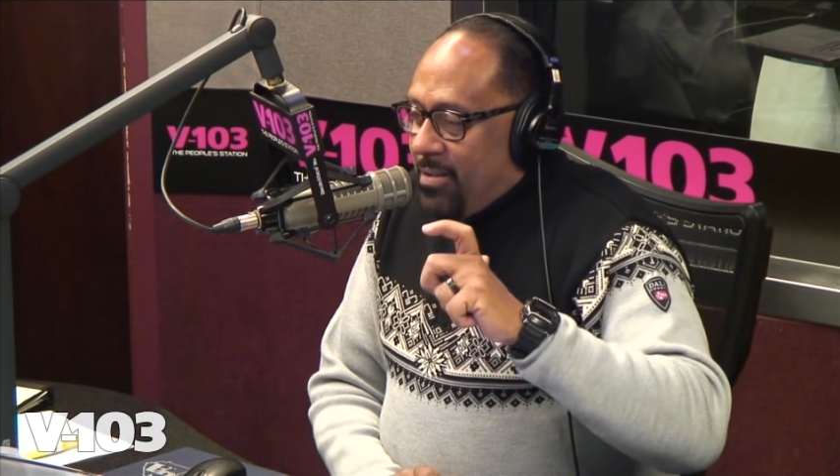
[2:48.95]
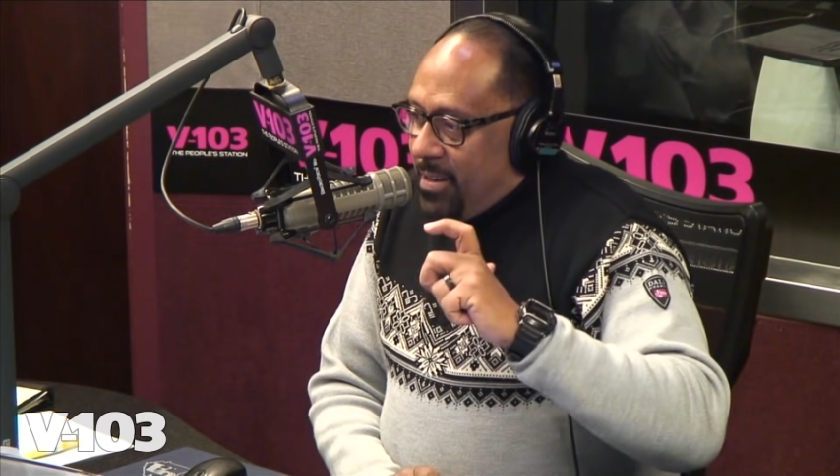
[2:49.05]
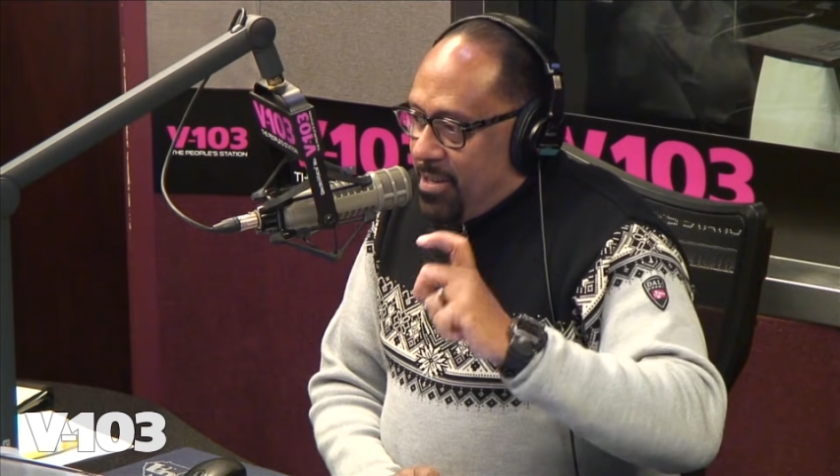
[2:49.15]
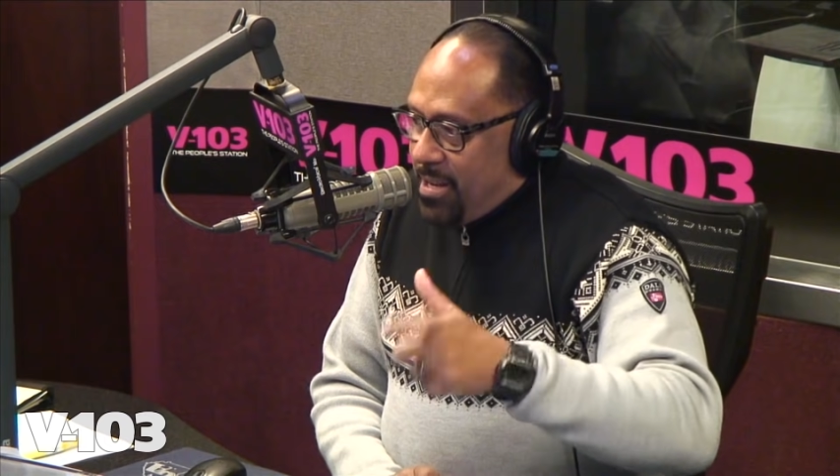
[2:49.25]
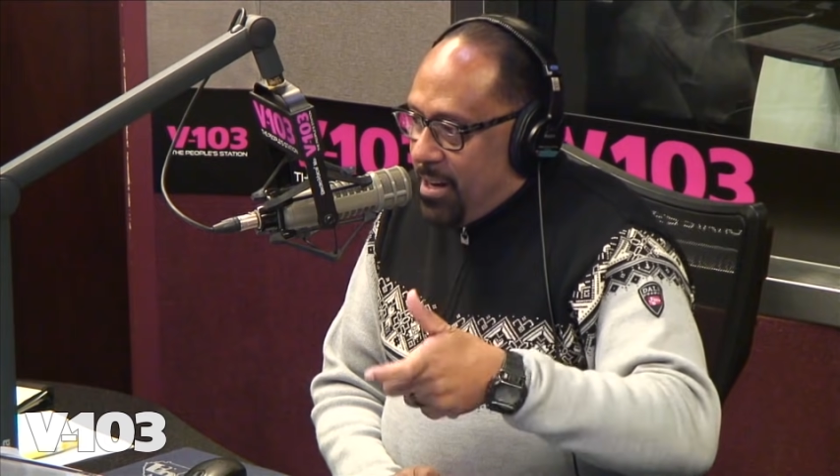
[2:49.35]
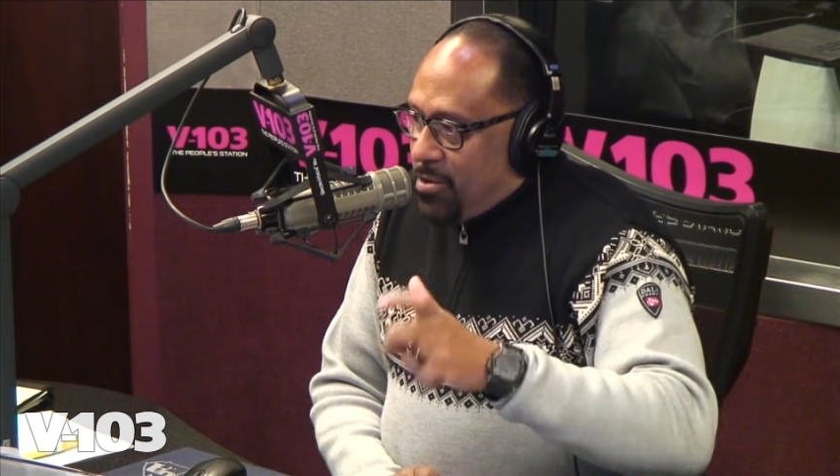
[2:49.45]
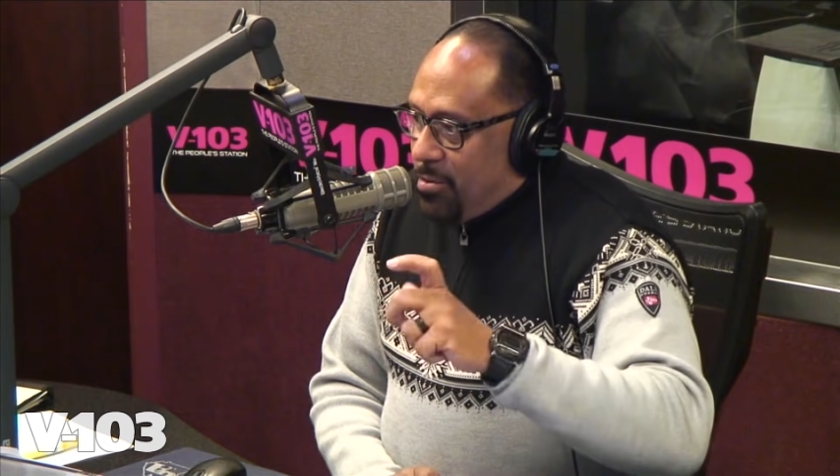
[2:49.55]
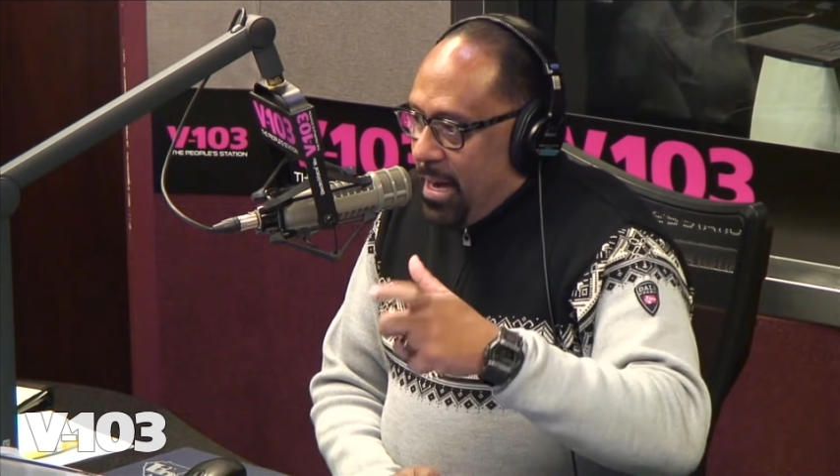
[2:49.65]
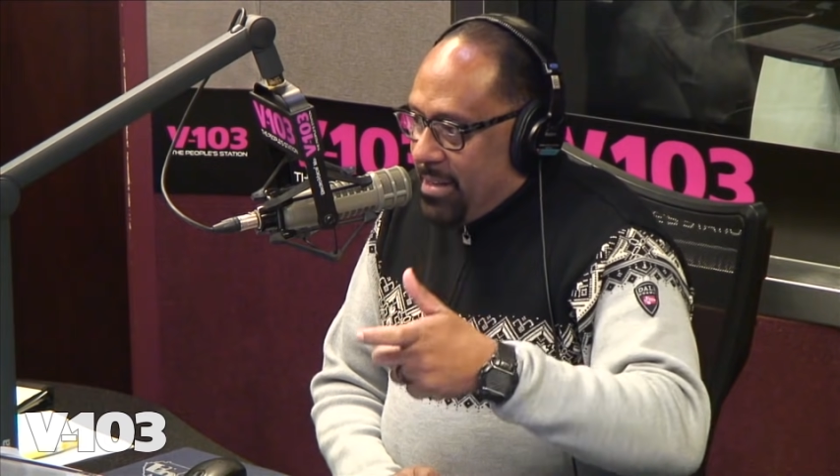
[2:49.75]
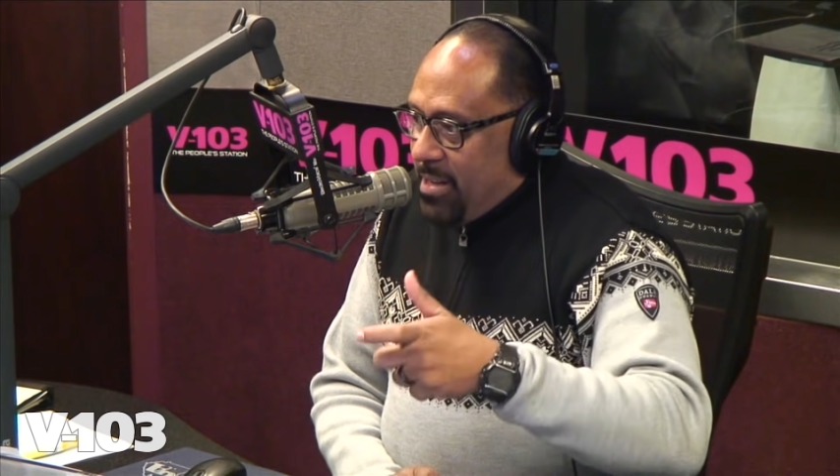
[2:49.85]
these
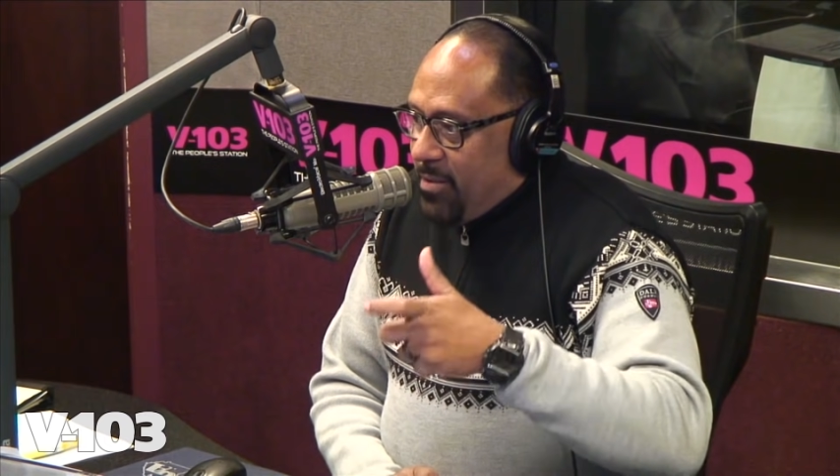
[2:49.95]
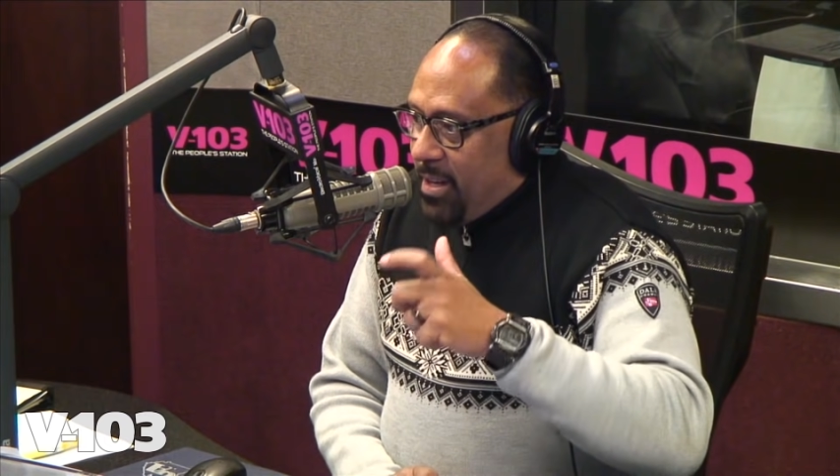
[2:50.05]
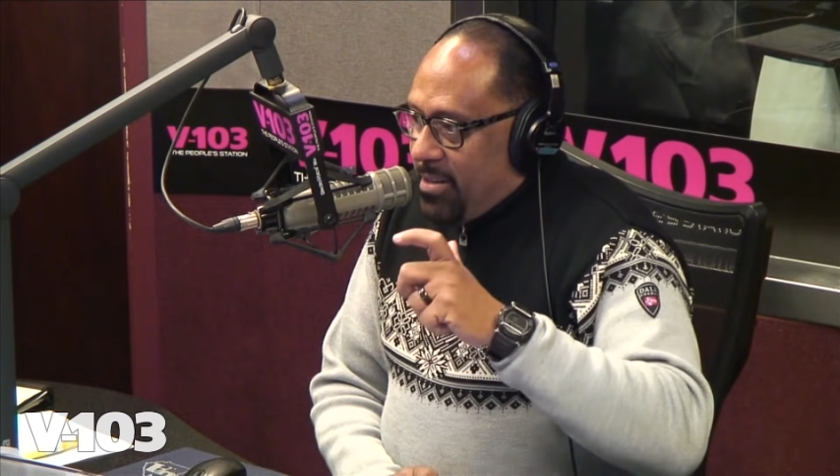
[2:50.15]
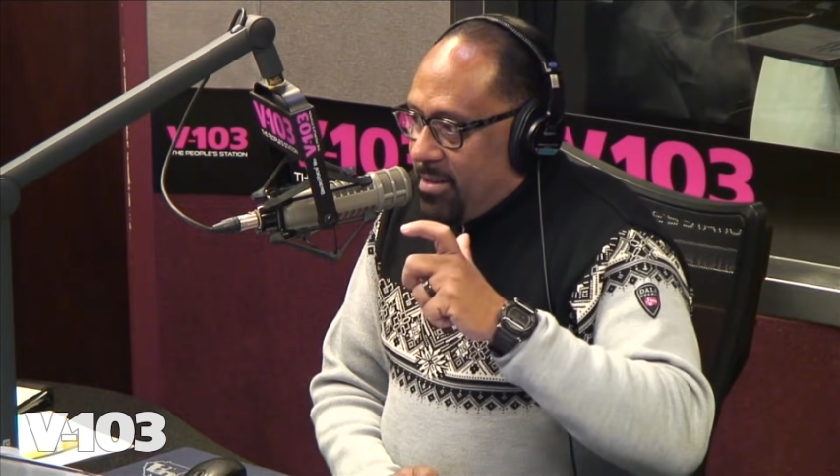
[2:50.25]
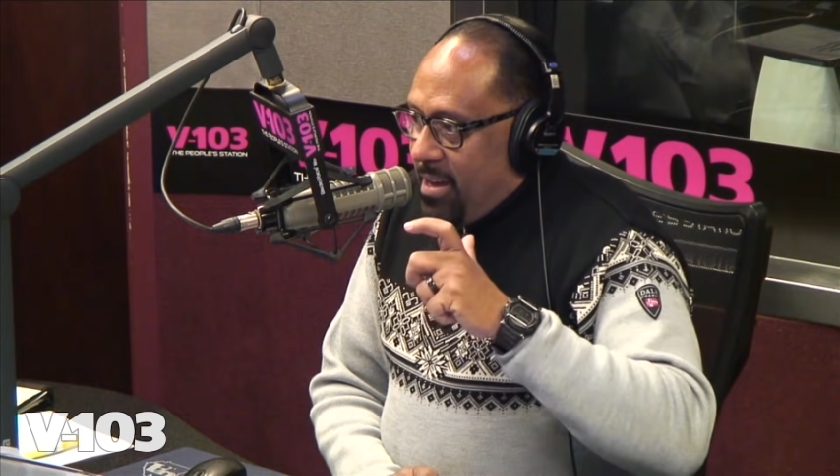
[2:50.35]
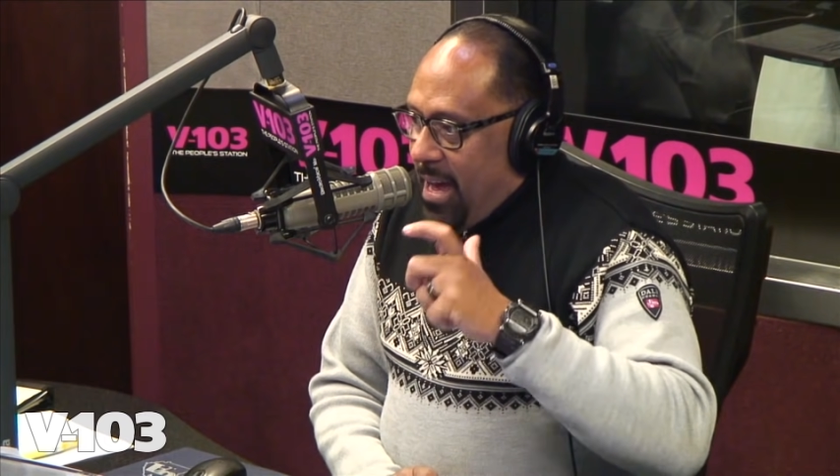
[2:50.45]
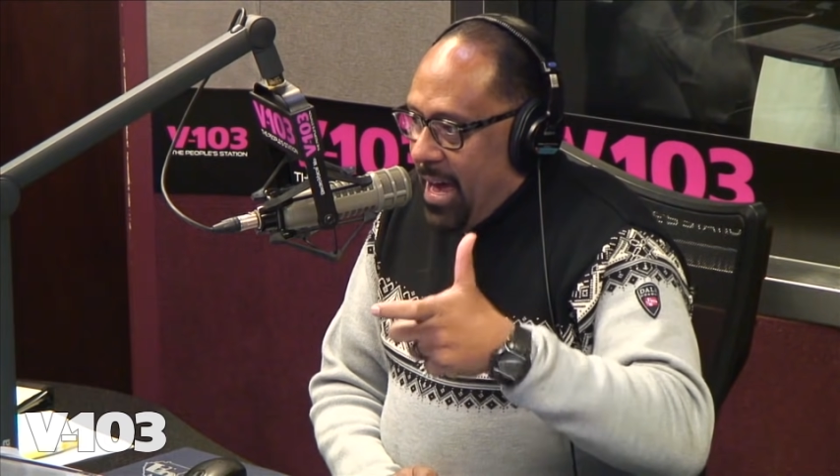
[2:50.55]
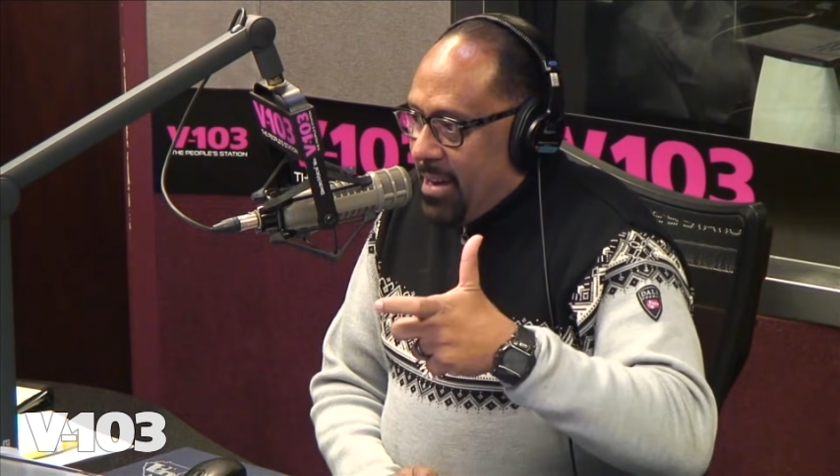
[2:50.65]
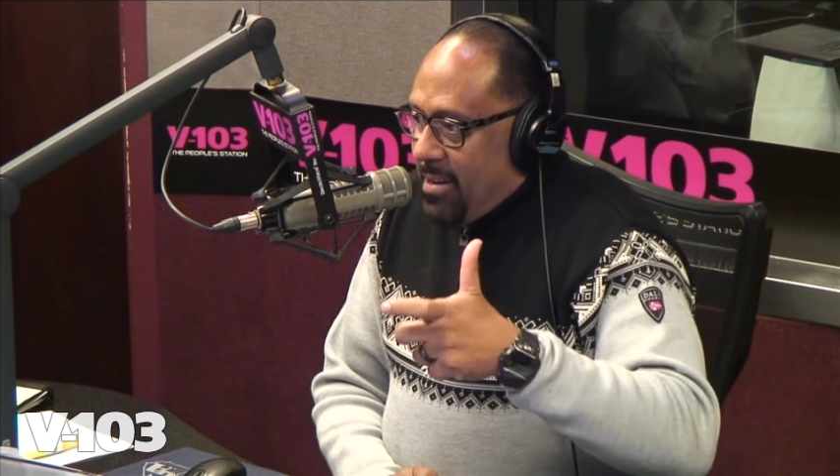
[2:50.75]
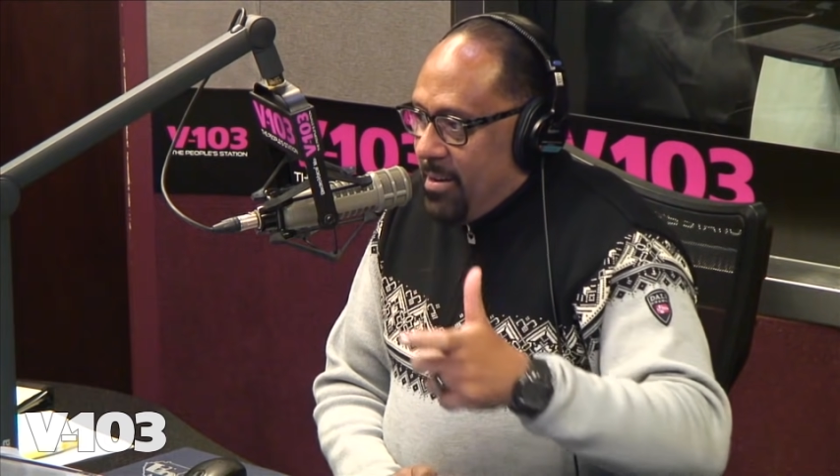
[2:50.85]
sexual activities. You, you know, at. the,